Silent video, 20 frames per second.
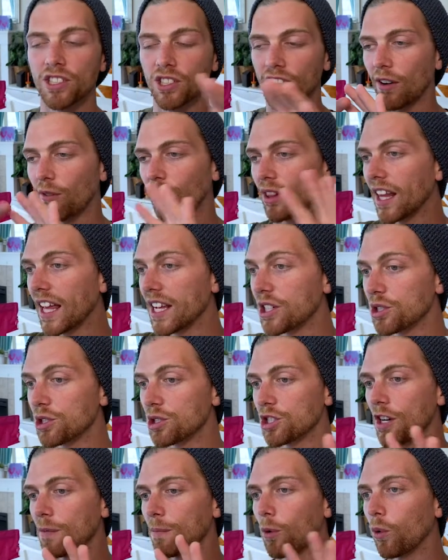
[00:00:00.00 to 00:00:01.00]
So that
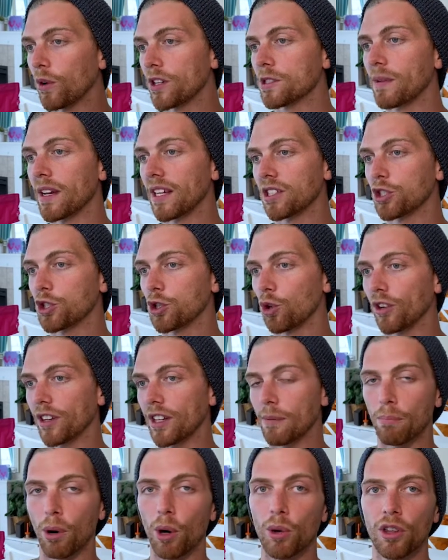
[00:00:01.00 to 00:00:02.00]
relationship always makes sure
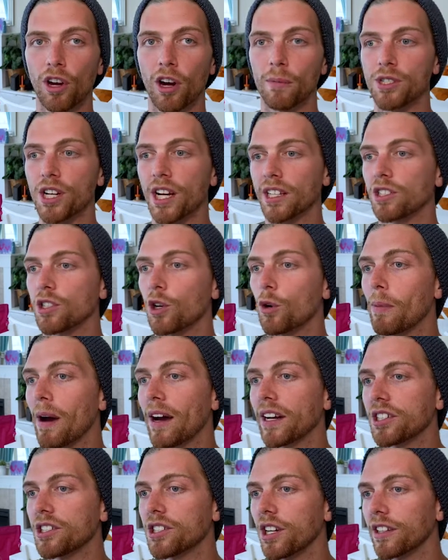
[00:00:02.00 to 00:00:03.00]
that both objects know
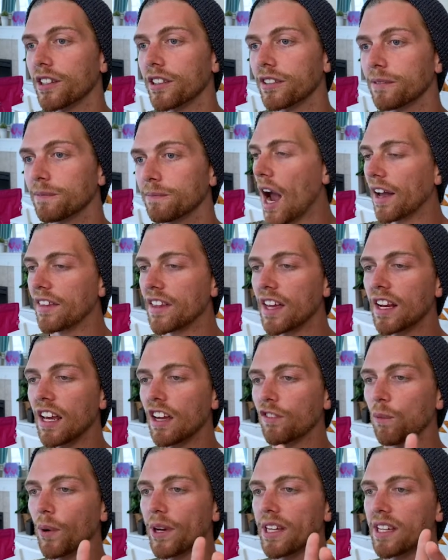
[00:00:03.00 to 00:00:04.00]
about each other. And then
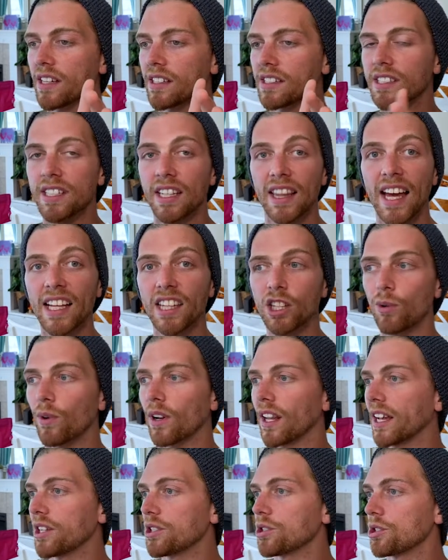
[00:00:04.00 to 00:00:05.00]
if we select the
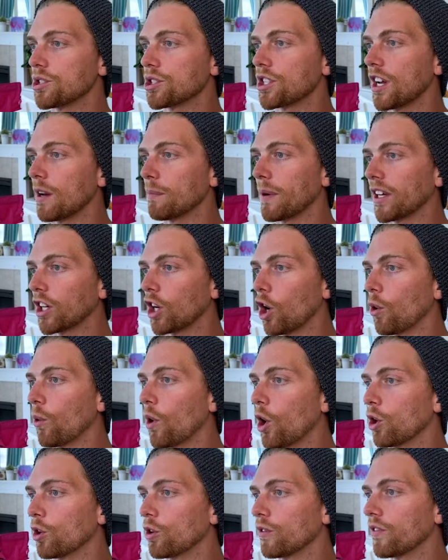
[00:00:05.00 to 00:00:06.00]
relationship and go
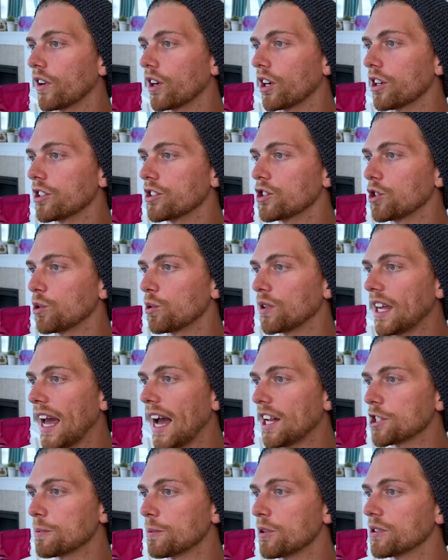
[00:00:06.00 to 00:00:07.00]
over to the
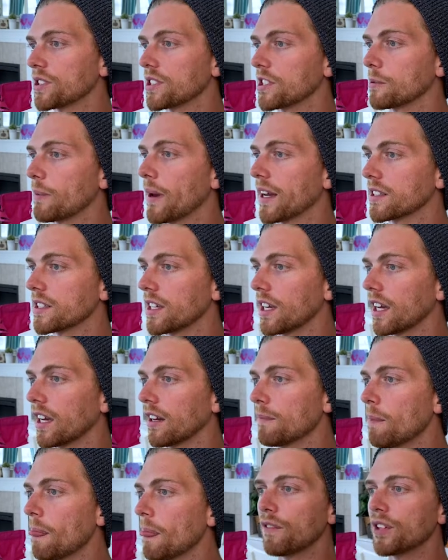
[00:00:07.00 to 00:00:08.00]
attributes inspector
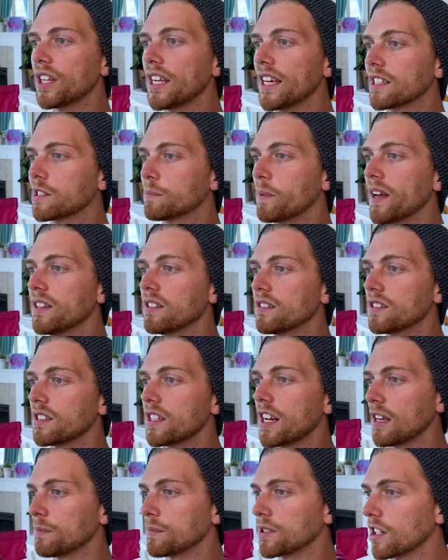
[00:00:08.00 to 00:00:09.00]
here, for the expense, the
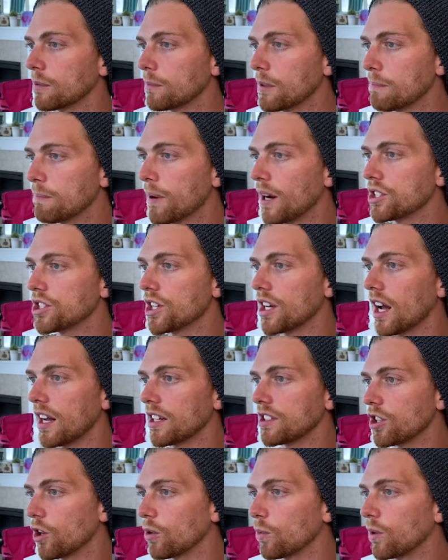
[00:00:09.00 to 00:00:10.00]
name is gonna be budget. I
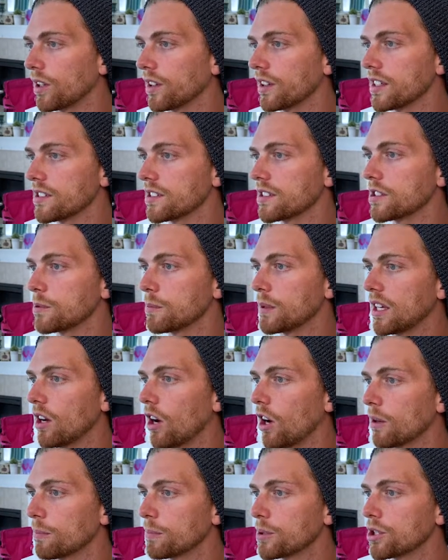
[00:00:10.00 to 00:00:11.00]
don't want this to be
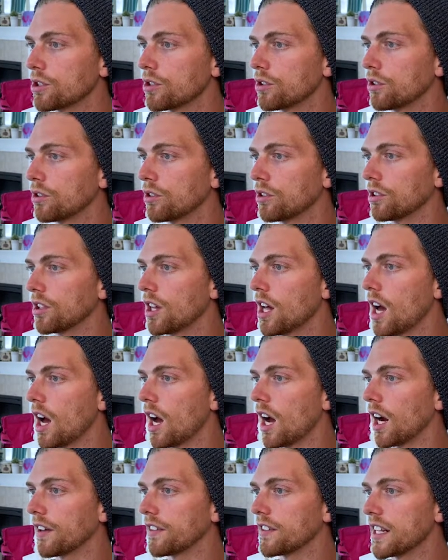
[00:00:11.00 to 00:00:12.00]
optional.
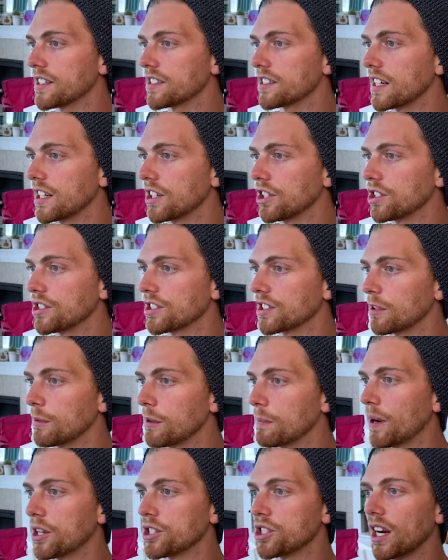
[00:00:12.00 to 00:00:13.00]
The destination is gonna be
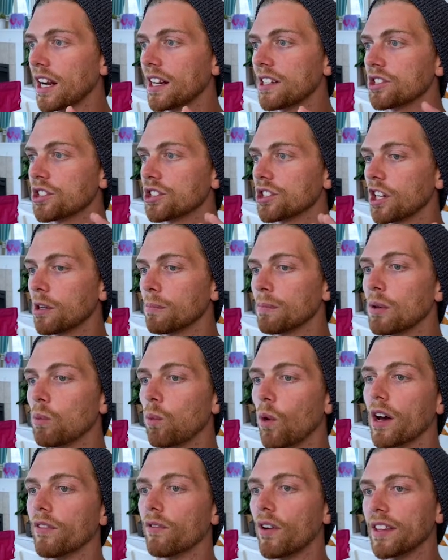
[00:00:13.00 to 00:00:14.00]
budget and it's just gonna be
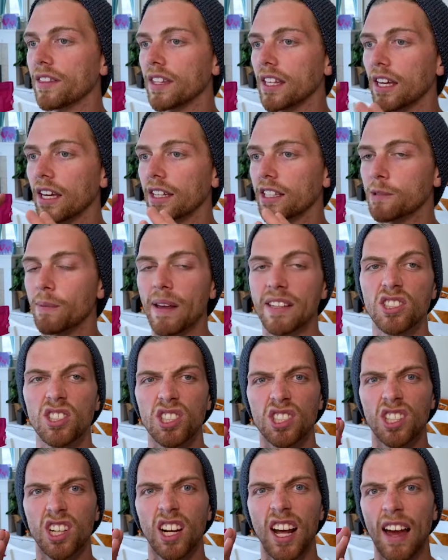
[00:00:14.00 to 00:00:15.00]
one, right? The expense is
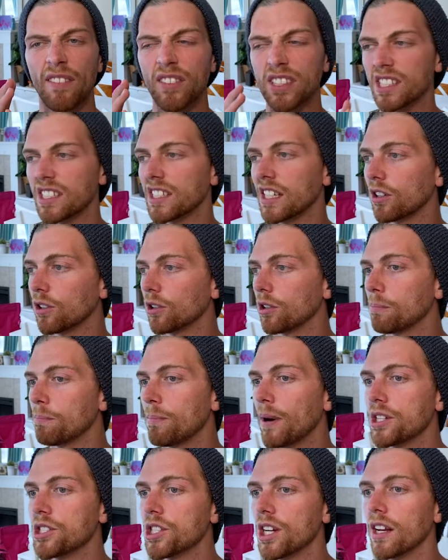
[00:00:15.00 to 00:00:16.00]
just gonna have a single
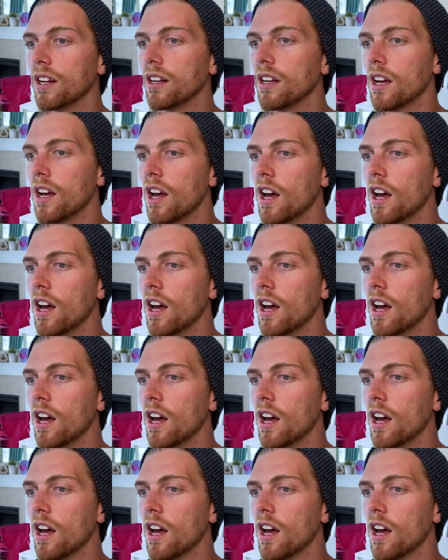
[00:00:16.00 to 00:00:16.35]
budget.